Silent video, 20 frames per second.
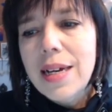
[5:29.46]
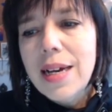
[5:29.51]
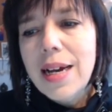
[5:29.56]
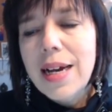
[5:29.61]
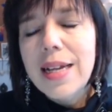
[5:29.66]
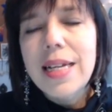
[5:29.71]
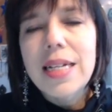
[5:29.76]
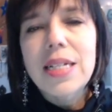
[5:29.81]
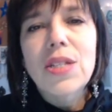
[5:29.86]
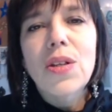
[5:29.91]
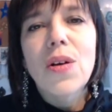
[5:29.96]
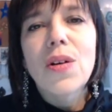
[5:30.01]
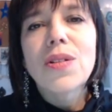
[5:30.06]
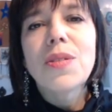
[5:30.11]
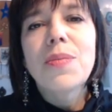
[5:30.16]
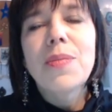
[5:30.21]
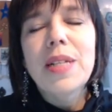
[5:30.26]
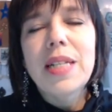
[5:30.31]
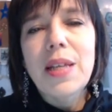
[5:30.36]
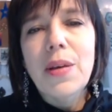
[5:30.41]
I guess
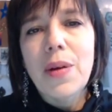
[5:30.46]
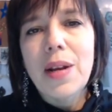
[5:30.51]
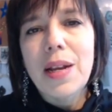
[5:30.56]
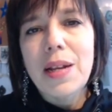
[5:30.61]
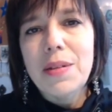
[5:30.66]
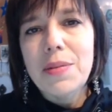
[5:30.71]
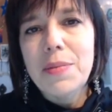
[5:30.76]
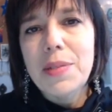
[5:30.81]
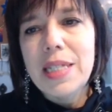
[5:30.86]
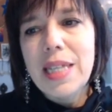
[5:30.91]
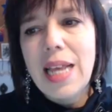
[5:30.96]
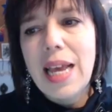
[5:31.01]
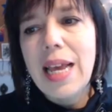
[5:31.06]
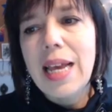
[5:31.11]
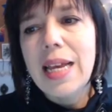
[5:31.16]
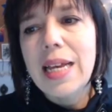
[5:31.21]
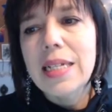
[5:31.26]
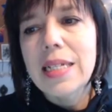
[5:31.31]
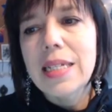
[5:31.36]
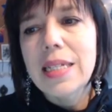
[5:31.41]
ultimately what I'm
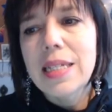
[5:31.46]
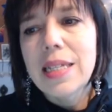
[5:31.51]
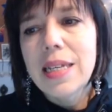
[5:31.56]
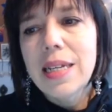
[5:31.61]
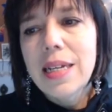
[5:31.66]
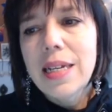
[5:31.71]
saying is